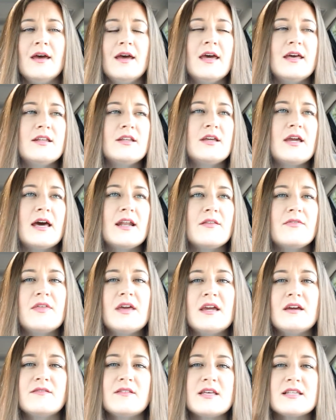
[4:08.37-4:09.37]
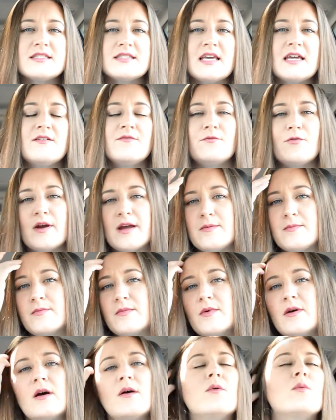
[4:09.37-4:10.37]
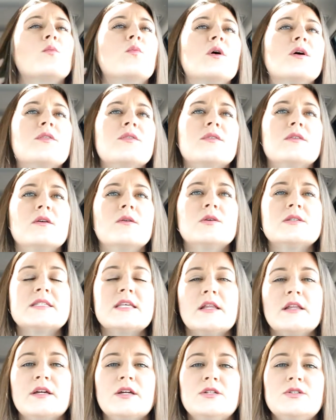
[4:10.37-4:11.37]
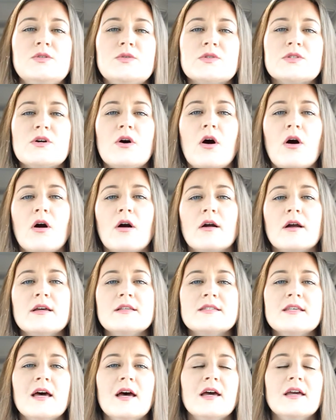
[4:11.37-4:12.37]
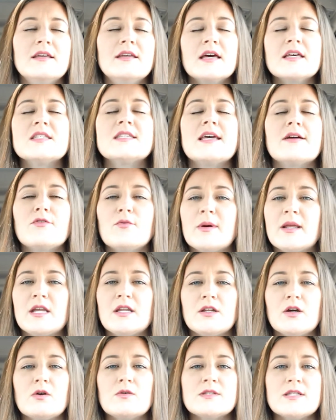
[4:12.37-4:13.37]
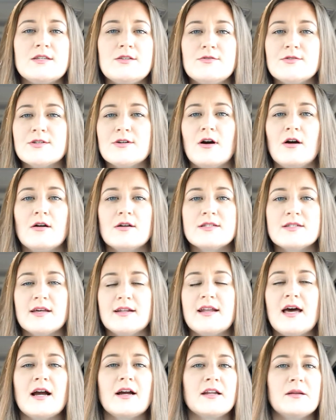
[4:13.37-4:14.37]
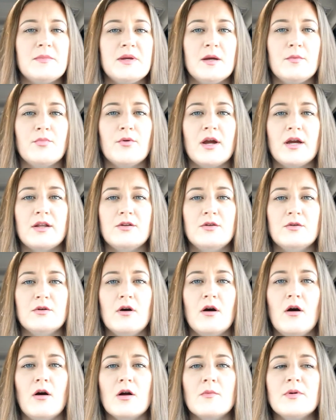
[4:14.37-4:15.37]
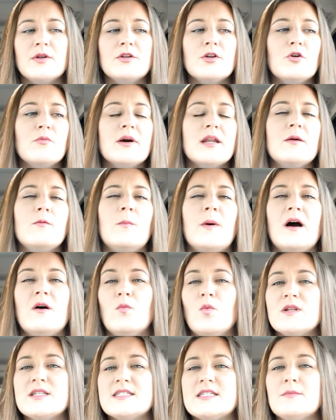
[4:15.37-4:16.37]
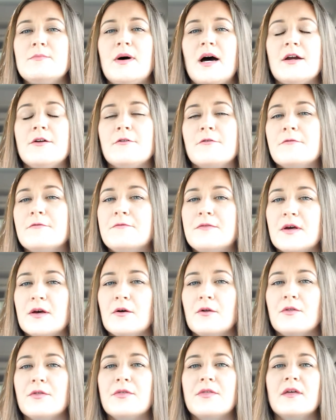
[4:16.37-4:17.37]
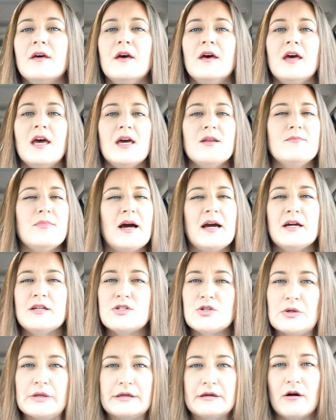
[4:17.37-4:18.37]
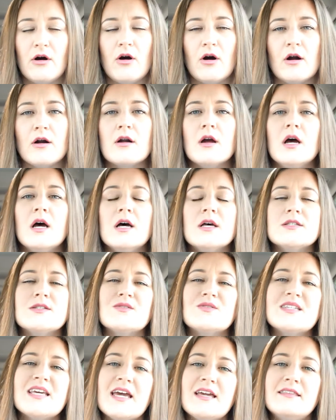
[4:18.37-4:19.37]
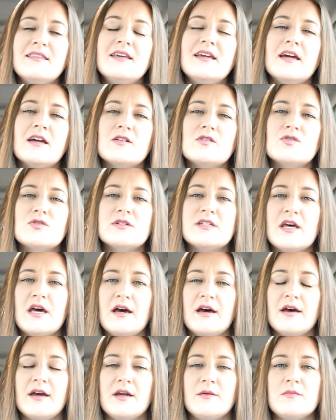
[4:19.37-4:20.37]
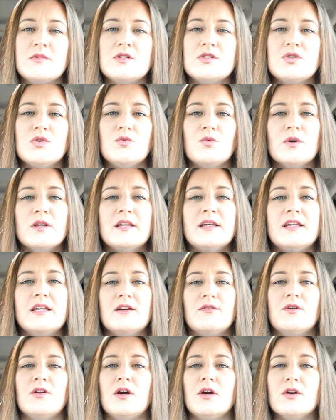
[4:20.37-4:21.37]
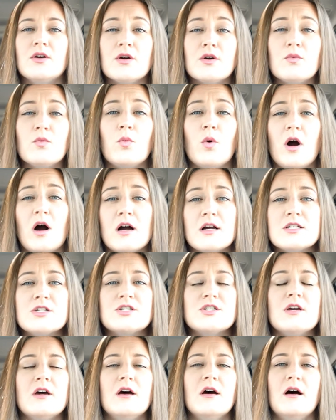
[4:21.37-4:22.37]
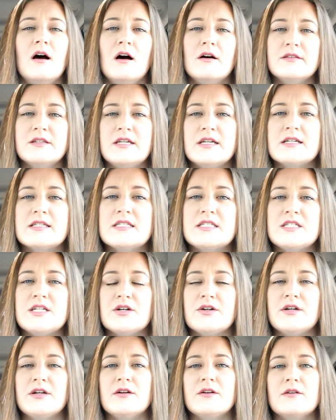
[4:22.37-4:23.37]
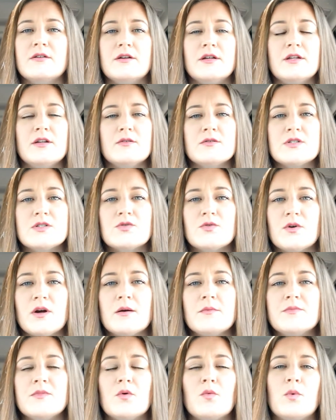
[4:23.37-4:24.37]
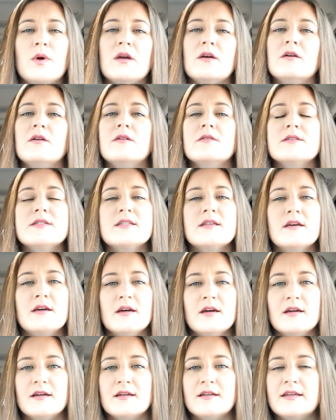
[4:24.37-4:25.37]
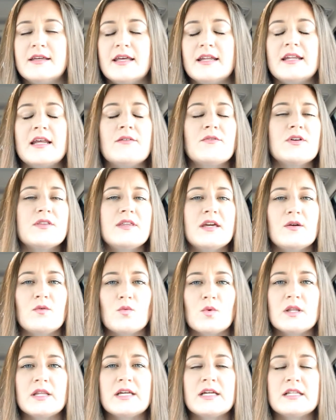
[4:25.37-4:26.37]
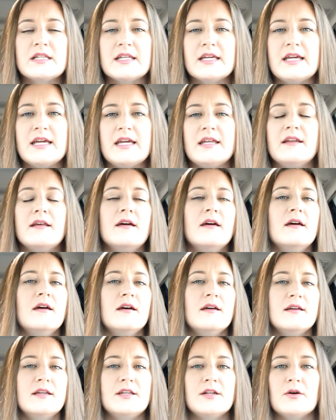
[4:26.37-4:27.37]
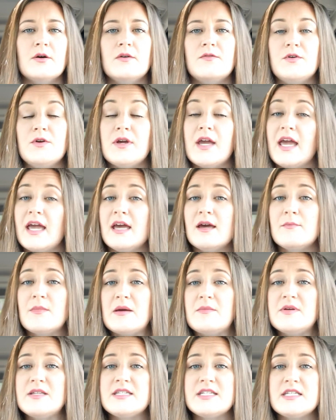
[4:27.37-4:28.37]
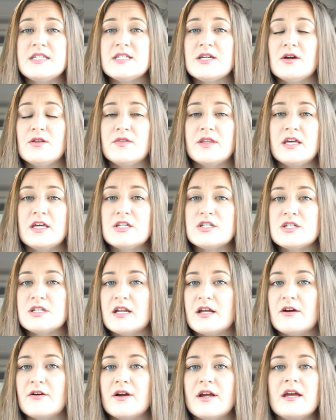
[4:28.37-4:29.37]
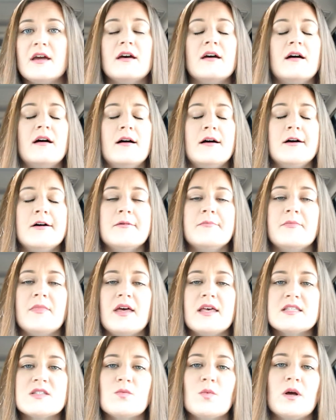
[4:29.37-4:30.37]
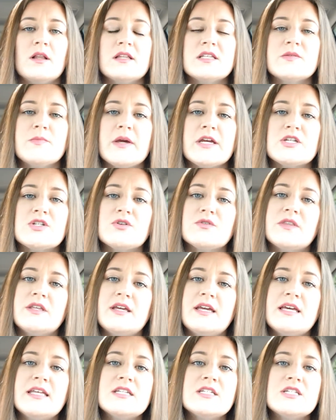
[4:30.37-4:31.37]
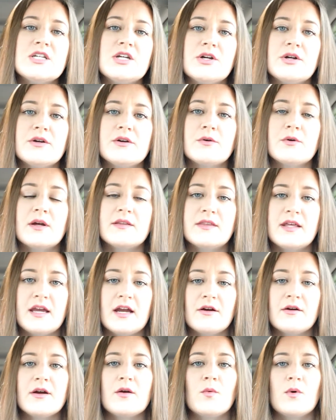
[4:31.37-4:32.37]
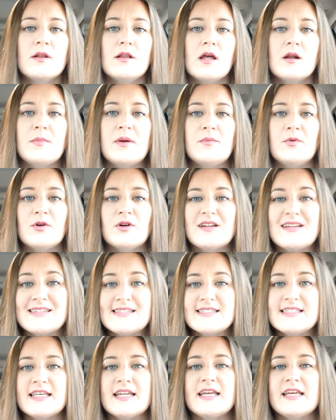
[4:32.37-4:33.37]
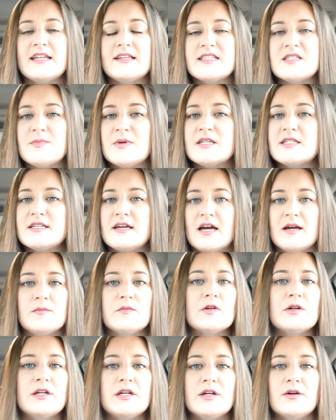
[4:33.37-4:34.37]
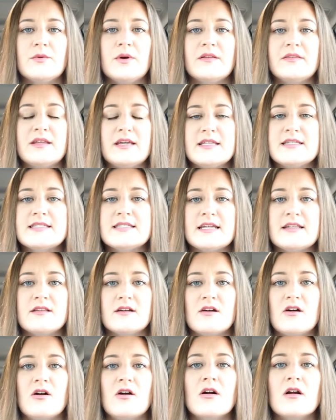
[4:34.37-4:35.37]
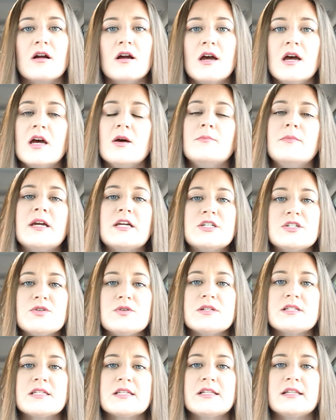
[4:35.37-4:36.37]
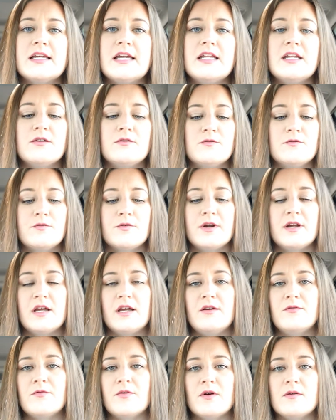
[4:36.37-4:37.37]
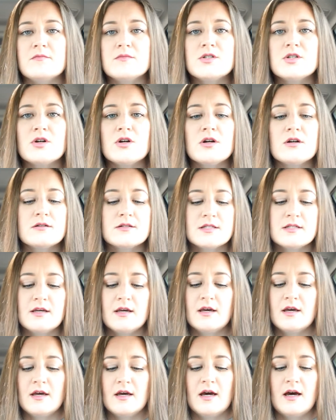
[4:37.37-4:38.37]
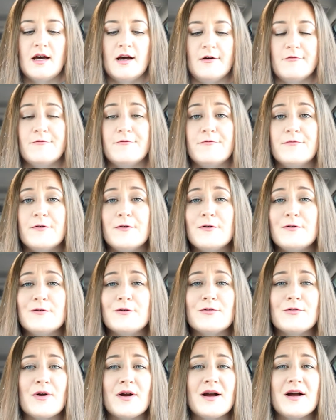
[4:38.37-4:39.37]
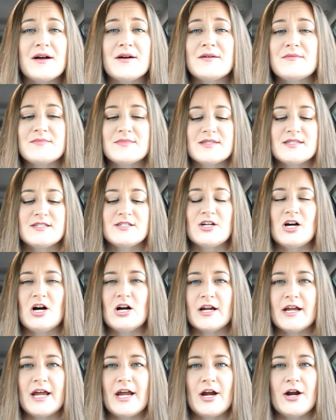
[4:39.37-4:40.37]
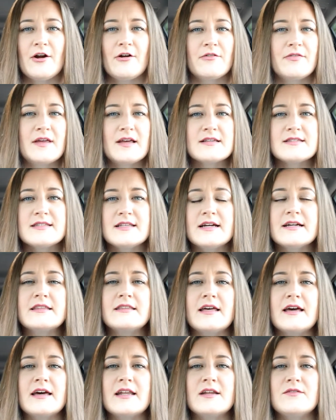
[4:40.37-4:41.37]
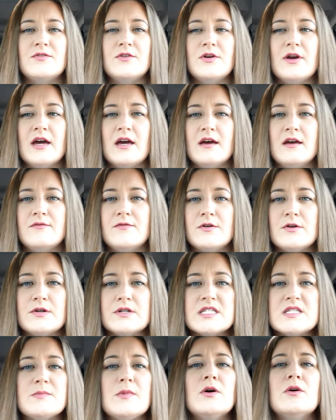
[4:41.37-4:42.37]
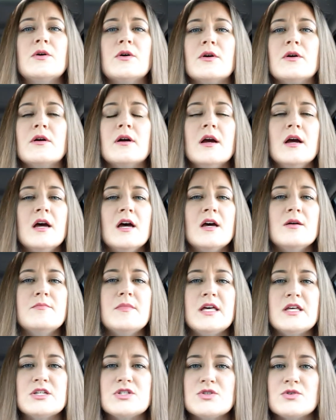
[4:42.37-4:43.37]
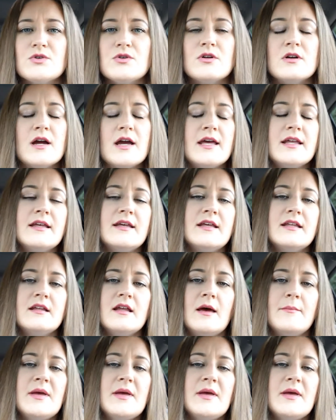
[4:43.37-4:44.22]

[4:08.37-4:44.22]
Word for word: And kind of think of that same frame with selling a used car is yes everybody knows a used car is not going to be a brand new car but nobody wants to buy your filth and buy a dirty car so take the extra time to really give it a good wash on the exterior you know scrub the wheels getting everything really clean you know if you can maybe detail the engine area um, as well as make sure the interior the area where a lot of people are going to sit in and spend time looking around the inside of the car make sure it's clean and free from dirt uh, food crumbs, dog hair, things like that. If you if you're a smoker, make sure and get.